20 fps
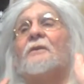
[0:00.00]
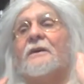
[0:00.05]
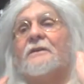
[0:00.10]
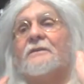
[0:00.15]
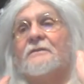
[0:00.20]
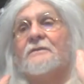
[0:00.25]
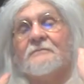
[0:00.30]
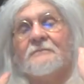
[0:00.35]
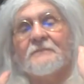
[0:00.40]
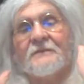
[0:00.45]

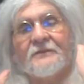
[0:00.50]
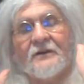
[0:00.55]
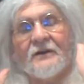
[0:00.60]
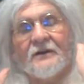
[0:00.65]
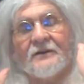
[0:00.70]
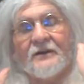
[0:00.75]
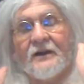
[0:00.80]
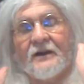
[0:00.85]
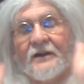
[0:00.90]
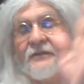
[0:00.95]

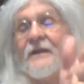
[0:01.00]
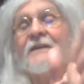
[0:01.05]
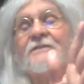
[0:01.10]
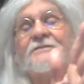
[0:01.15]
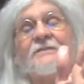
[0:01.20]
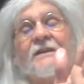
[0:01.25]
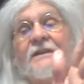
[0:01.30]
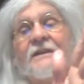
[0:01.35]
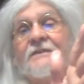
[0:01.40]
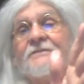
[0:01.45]
right. And
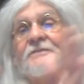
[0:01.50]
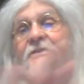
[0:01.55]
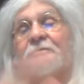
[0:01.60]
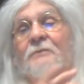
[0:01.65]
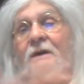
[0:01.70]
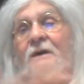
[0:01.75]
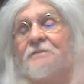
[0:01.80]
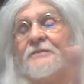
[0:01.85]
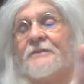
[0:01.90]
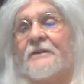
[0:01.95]
that's easy
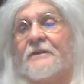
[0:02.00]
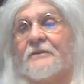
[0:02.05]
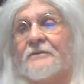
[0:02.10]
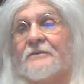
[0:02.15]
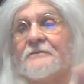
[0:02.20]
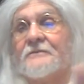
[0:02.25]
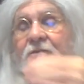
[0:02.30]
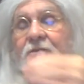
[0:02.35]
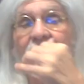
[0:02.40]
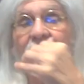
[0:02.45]
right
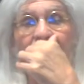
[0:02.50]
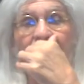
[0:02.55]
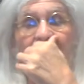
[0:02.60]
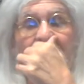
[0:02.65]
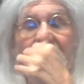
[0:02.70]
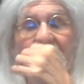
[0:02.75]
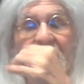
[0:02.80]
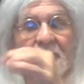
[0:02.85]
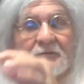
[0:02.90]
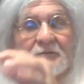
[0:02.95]
there
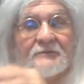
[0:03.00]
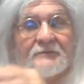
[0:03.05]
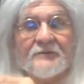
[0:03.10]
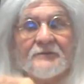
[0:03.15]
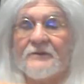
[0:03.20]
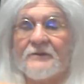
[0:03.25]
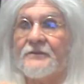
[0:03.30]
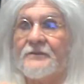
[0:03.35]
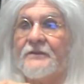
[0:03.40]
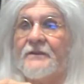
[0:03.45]
uh,
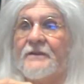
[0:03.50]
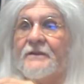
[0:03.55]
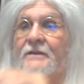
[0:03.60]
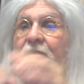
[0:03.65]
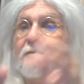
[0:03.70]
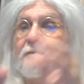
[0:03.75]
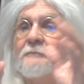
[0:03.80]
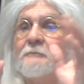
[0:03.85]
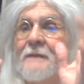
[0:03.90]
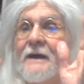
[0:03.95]
the
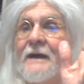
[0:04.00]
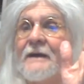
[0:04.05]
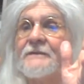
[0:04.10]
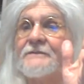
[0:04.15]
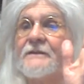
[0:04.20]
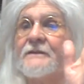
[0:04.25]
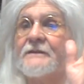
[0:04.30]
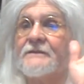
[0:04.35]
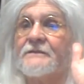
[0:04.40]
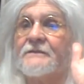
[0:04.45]

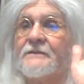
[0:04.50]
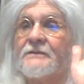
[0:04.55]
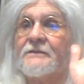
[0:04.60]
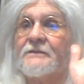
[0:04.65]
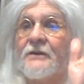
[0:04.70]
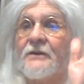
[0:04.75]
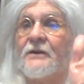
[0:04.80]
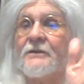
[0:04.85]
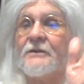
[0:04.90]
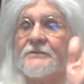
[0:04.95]
Magna
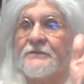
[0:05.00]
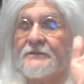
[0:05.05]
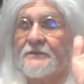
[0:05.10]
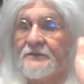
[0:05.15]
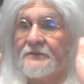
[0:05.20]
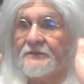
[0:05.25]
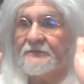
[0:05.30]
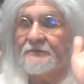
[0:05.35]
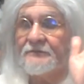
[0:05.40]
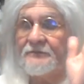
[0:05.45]

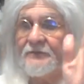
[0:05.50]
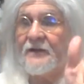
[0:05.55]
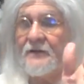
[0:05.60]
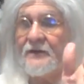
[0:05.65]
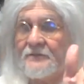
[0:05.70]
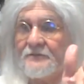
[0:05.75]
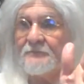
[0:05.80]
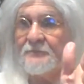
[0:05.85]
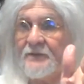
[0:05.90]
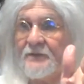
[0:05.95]
Carta
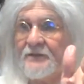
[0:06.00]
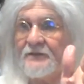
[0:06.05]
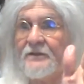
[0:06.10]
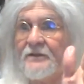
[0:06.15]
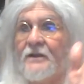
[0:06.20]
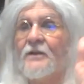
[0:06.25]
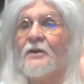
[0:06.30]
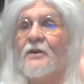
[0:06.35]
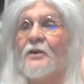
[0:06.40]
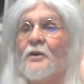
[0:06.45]
fountain pen
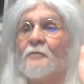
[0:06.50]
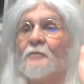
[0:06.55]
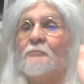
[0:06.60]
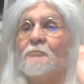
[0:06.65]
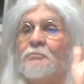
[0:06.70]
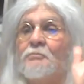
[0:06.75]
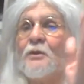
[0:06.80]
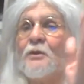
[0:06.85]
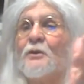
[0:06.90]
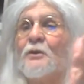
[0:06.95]

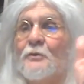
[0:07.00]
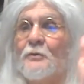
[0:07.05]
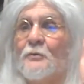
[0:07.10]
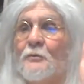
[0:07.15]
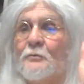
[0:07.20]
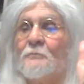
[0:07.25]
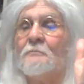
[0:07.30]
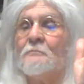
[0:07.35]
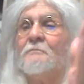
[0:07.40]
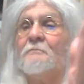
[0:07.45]

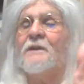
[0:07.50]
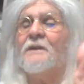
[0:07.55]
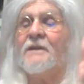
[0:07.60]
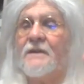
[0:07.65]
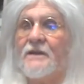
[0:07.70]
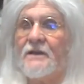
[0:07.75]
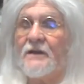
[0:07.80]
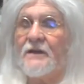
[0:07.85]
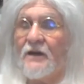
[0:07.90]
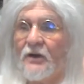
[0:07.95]
blew
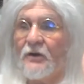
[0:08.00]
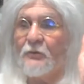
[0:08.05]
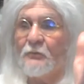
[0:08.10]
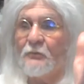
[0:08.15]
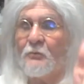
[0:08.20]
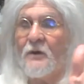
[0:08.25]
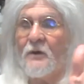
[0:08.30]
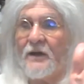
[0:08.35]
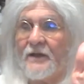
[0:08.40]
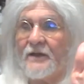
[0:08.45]
me
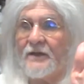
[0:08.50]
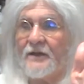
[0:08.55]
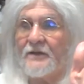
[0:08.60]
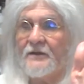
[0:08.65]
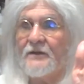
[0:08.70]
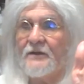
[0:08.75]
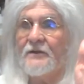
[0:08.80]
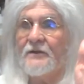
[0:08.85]
away.